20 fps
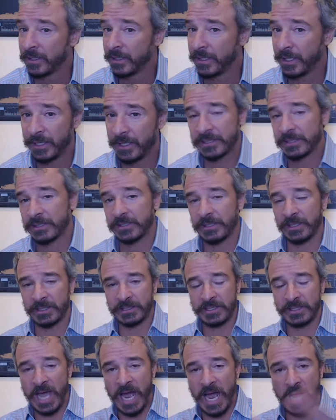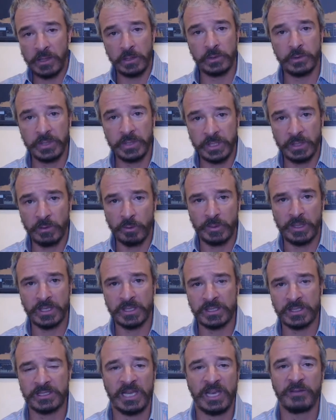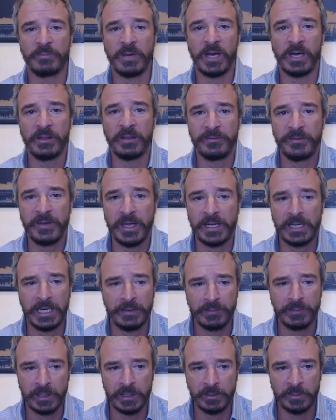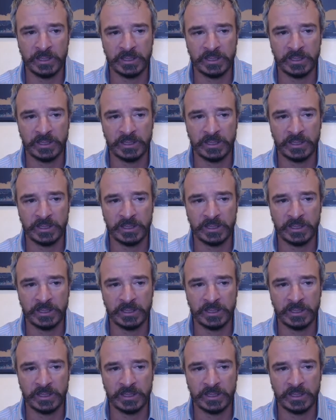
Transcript: It's the hallelujah, we're being saved by the Fed and everything,